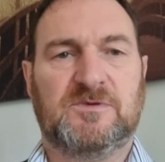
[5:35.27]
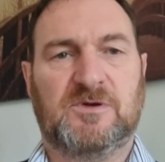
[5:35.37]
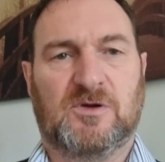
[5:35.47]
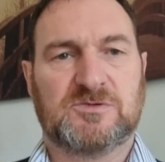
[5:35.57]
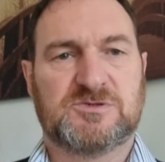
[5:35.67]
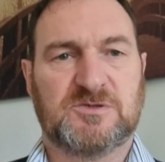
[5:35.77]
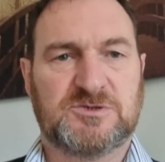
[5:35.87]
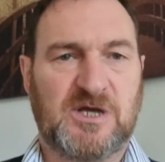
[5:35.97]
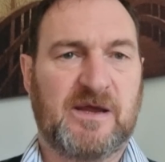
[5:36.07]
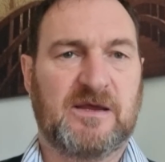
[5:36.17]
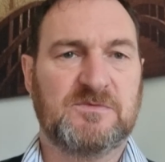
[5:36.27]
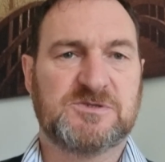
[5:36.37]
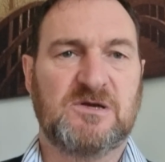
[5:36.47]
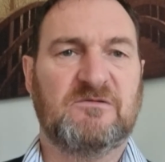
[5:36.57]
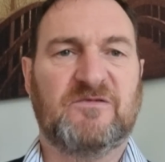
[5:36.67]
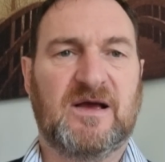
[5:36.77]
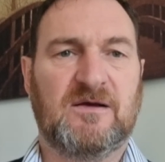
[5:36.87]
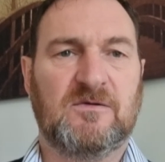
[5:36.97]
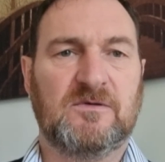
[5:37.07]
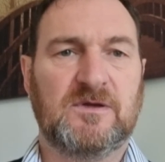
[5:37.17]
not to check himself
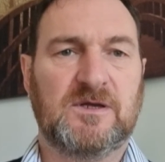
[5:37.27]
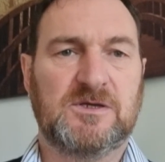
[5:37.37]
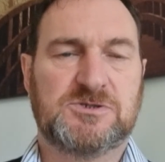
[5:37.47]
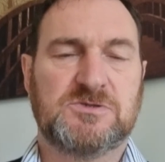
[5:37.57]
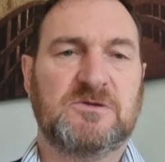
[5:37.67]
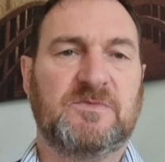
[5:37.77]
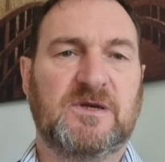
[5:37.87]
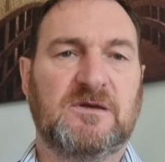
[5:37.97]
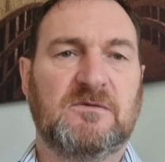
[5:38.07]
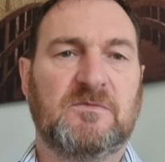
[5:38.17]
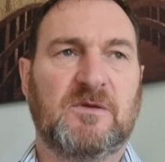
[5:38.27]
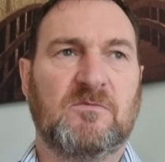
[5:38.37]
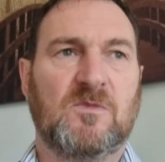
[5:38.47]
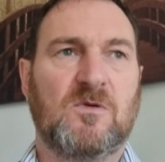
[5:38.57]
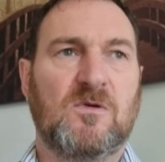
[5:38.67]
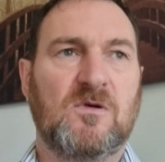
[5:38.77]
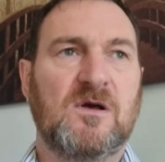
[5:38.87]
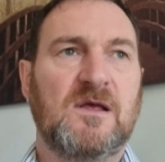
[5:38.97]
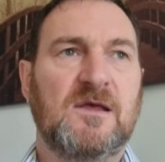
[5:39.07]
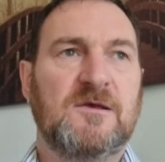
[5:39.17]
out he should have been a bit more